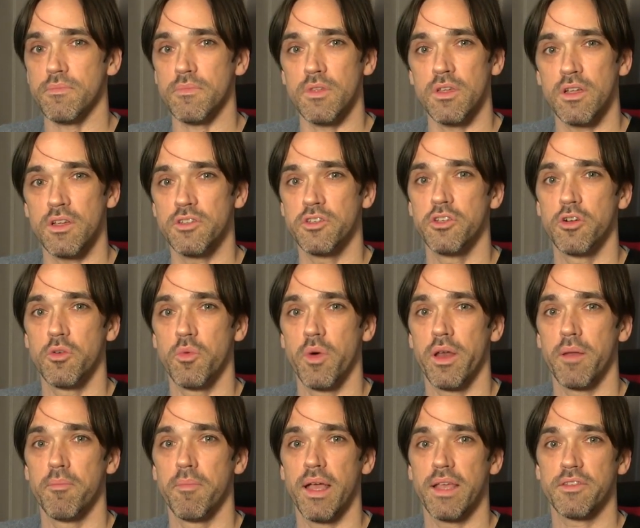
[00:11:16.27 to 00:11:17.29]
because you don't want to
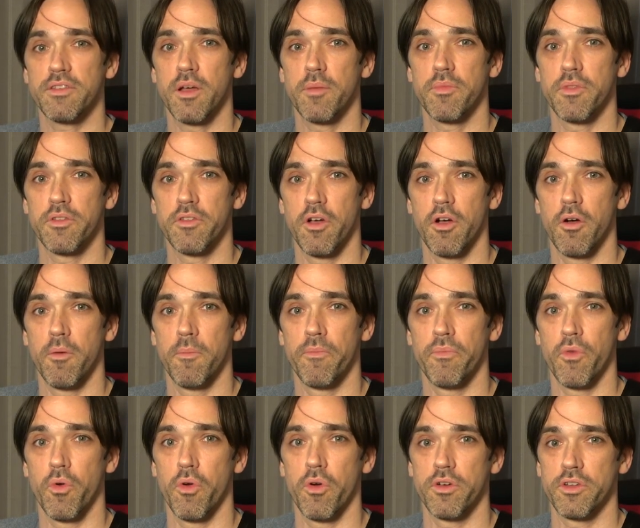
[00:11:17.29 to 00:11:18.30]
mess up the tone
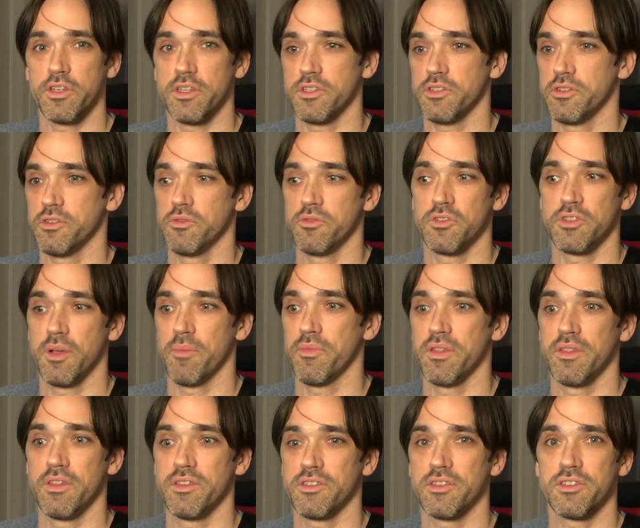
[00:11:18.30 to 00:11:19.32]
or just do something
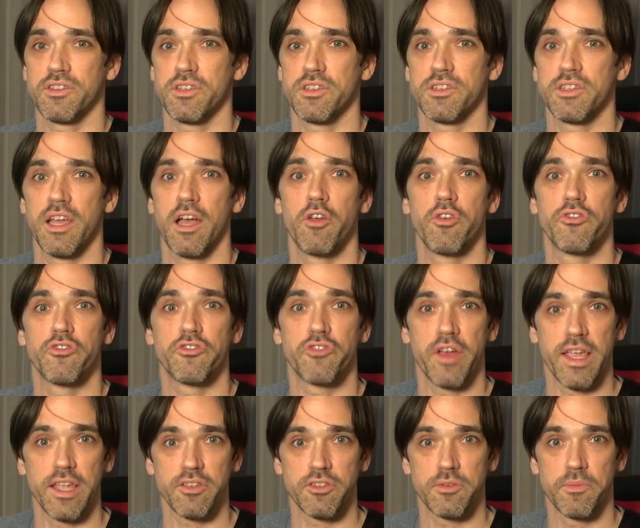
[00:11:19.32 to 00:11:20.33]
that's just going to sound
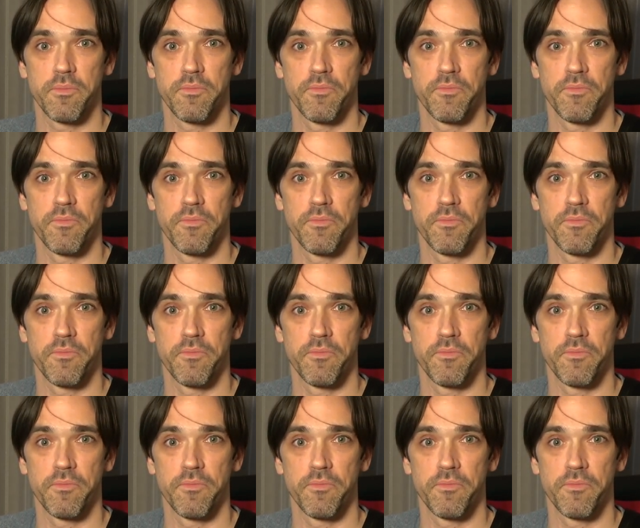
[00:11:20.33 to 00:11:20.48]
strange.